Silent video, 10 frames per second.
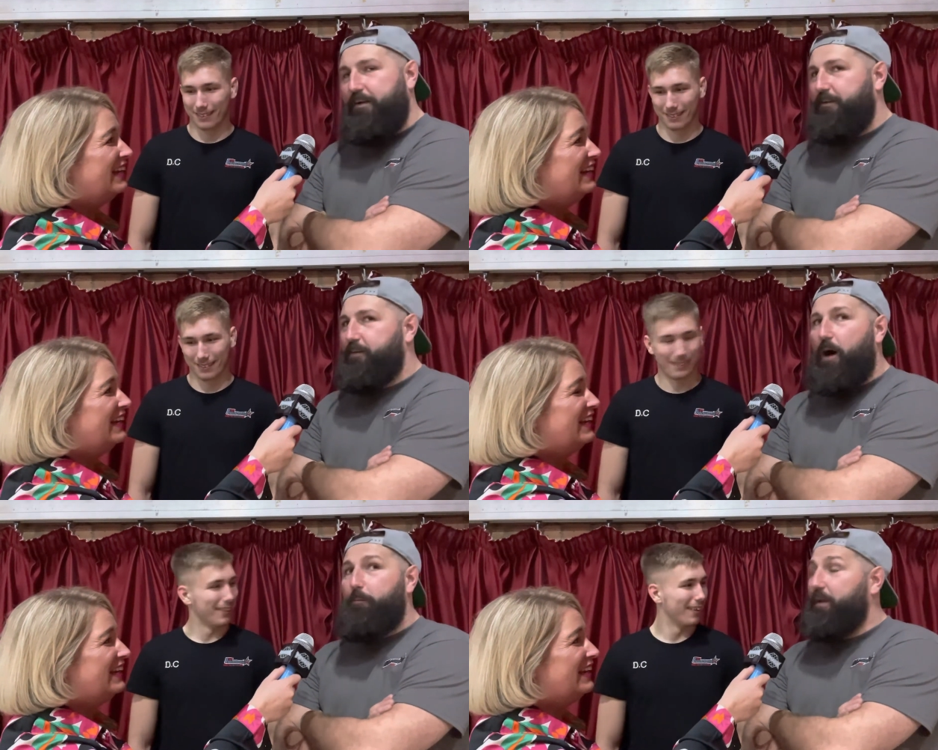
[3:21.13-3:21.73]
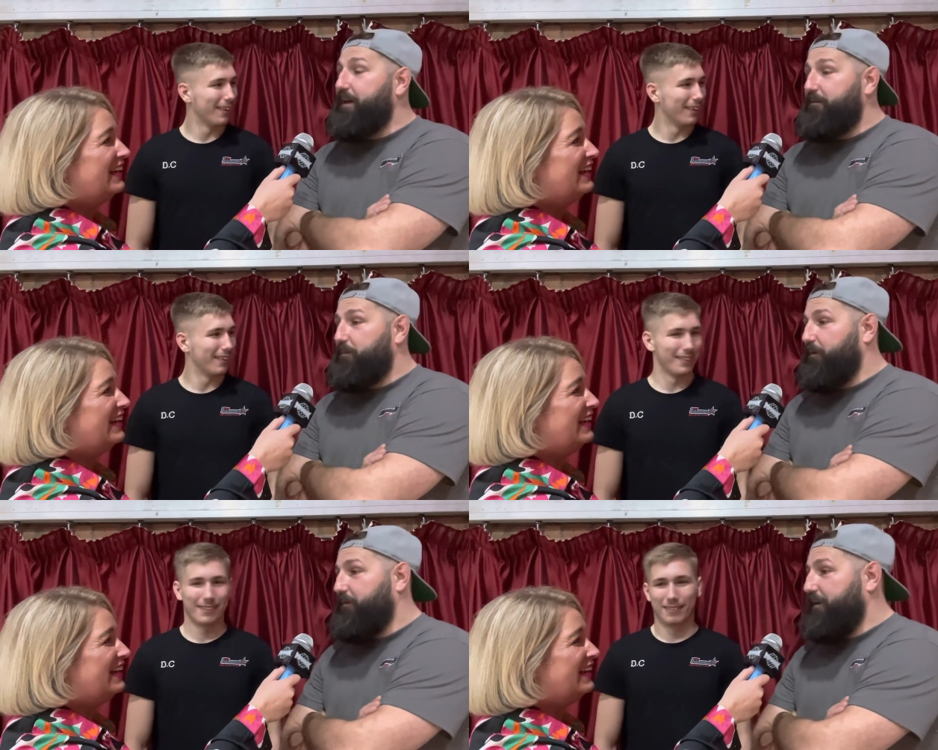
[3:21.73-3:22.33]
Speaker 1: It's unbelievable.
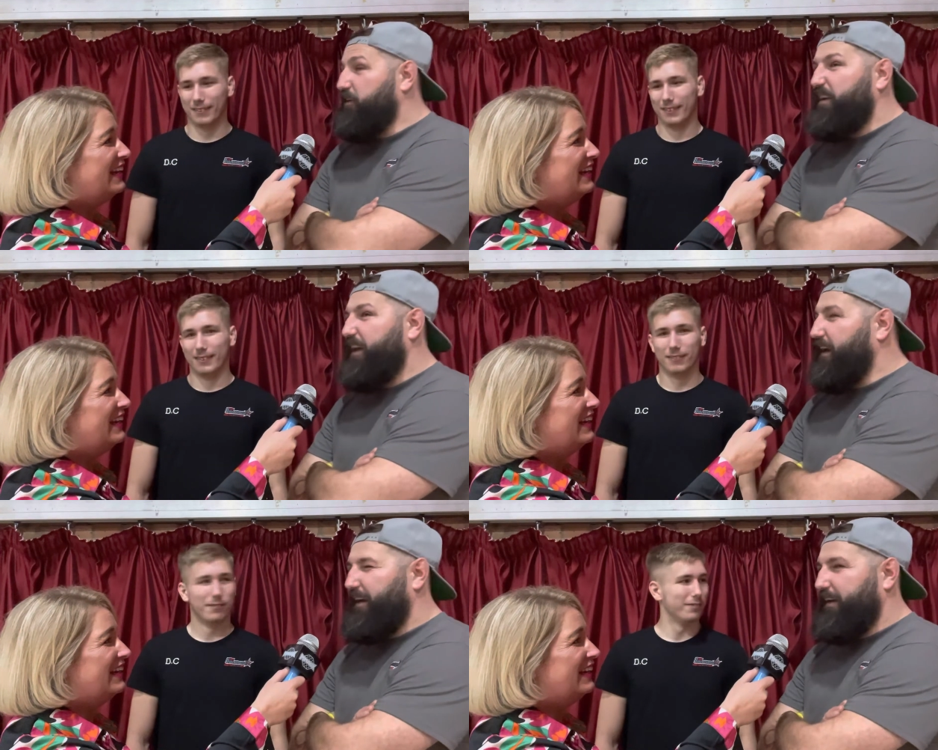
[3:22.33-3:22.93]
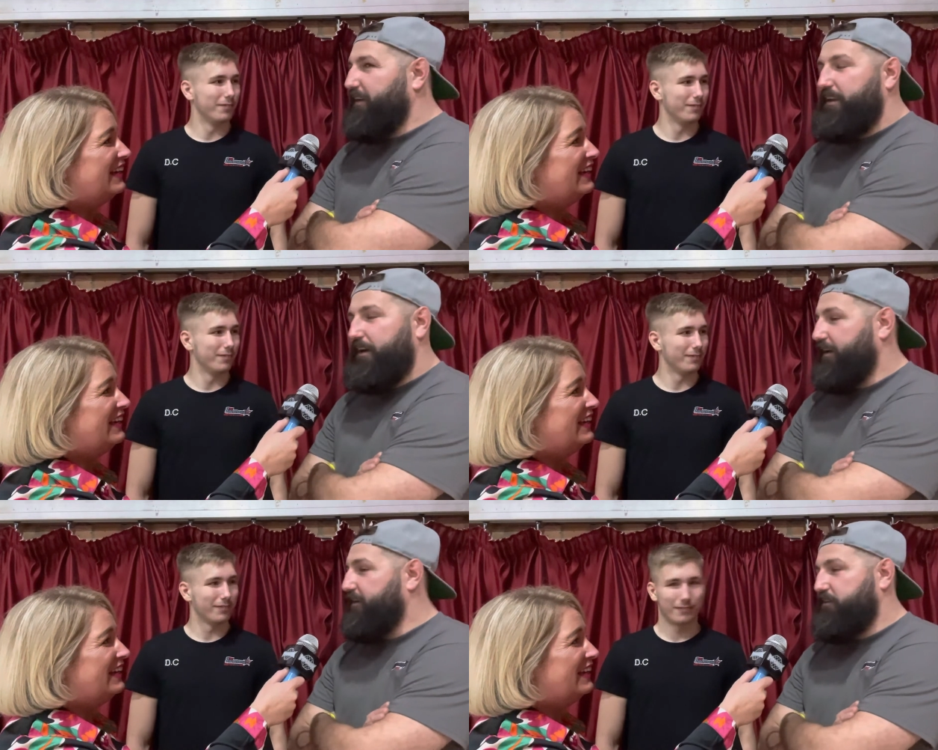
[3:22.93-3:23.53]
he's only 18. Like
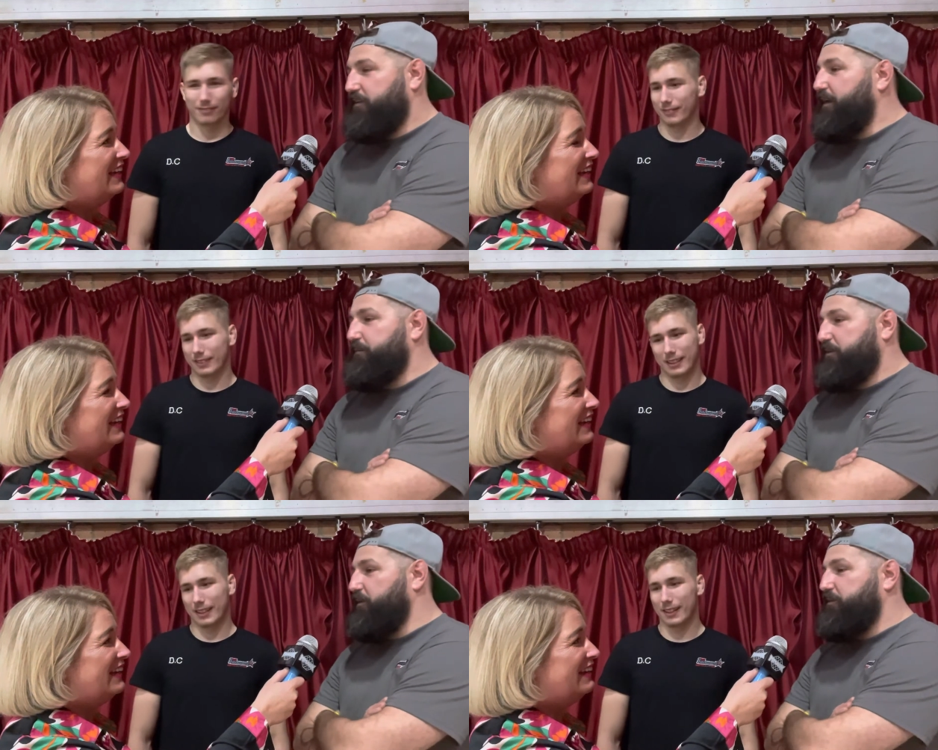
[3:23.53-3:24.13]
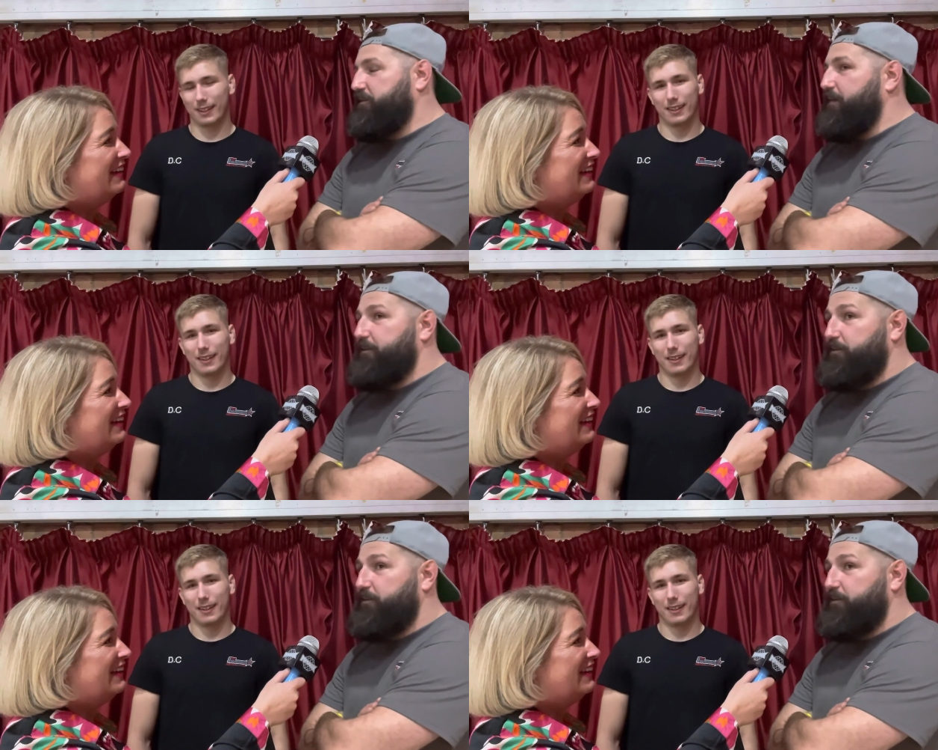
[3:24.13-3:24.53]
he's an absolute savage.